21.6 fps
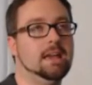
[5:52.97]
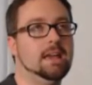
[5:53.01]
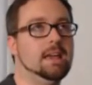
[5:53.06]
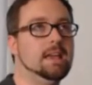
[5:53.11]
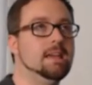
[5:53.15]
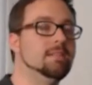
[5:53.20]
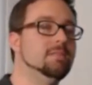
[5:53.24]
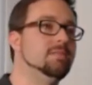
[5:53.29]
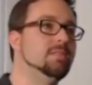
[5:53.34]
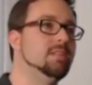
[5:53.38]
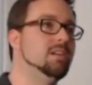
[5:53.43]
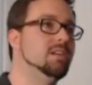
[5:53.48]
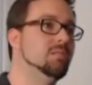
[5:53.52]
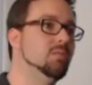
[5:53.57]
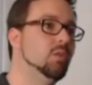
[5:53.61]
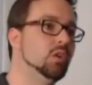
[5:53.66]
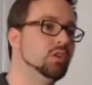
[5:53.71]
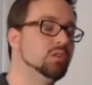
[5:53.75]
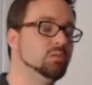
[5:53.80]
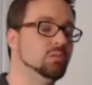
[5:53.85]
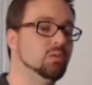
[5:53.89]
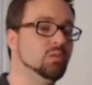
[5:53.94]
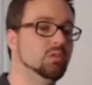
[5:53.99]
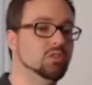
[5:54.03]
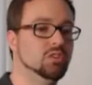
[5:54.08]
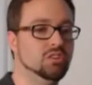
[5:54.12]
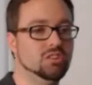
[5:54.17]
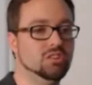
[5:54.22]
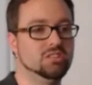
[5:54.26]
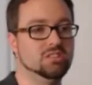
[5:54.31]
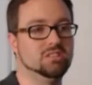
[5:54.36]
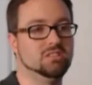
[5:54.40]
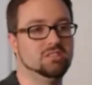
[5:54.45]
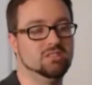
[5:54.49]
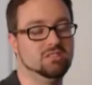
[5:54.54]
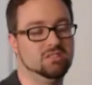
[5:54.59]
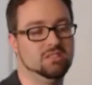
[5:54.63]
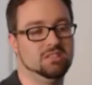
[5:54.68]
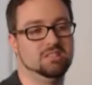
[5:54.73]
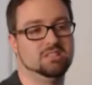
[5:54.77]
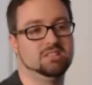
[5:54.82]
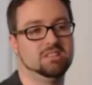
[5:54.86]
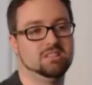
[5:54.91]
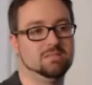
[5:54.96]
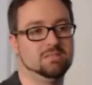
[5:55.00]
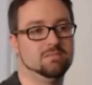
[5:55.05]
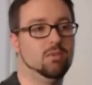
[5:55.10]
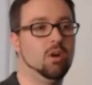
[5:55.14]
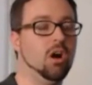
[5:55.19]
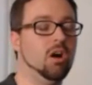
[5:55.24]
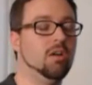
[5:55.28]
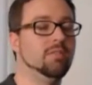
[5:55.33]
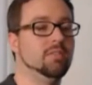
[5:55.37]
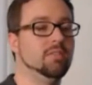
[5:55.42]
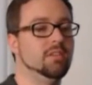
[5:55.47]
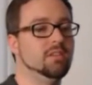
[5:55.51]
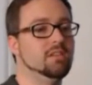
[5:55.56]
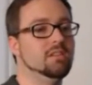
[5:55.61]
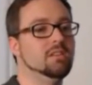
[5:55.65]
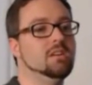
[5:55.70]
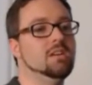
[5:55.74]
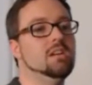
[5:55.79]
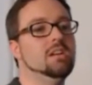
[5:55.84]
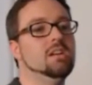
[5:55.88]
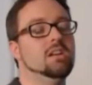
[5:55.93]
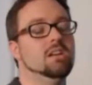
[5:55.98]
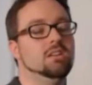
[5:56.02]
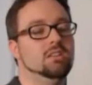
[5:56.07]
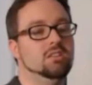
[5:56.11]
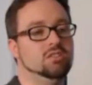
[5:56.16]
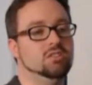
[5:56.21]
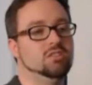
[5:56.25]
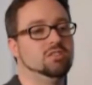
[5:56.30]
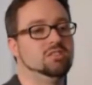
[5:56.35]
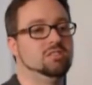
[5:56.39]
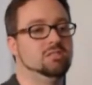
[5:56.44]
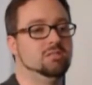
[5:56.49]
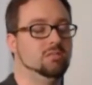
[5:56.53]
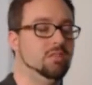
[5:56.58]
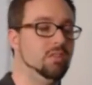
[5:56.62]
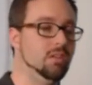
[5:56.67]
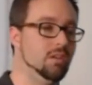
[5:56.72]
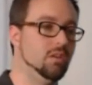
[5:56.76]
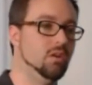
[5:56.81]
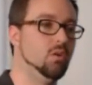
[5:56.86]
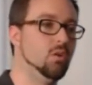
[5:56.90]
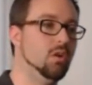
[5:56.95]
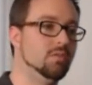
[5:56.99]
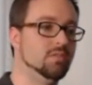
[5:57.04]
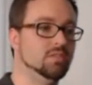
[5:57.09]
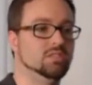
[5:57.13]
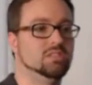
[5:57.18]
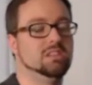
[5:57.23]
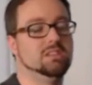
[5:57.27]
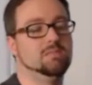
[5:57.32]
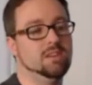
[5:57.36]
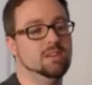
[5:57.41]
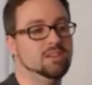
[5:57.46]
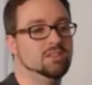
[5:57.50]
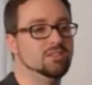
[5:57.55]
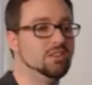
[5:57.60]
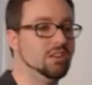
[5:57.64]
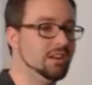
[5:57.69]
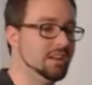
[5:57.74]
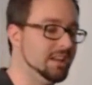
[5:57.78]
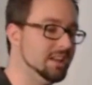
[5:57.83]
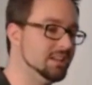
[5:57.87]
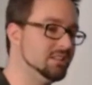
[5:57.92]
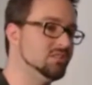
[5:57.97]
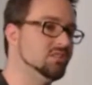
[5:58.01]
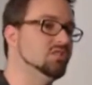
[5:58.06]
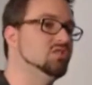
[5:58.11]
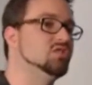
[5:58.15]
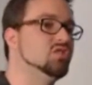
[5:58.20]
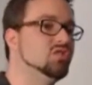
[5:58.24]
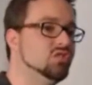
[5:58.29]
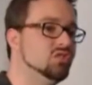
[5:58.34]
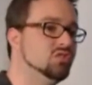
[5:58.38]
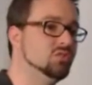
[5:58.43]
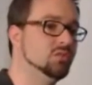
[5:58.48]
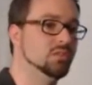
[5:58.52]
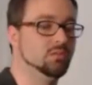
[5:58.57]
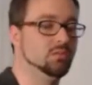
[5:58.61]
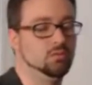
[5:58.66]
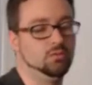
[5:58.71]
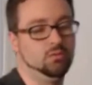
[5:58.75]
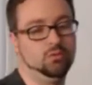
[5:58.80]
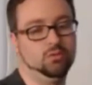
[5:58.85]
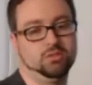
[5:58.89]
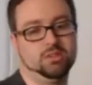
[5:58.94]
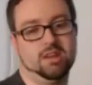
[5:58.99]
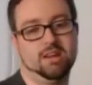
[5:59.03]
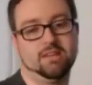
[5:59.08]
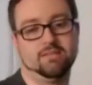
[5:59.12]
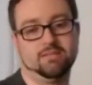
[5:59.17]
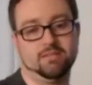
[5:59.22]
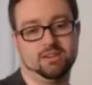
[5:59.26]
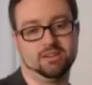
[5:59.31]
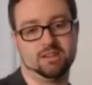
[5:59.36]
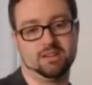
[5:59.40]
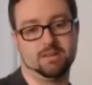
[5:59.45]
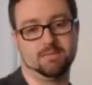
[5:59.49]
if there are multiple users using a system, often whoever's the administrator gets to choose what the rules are for each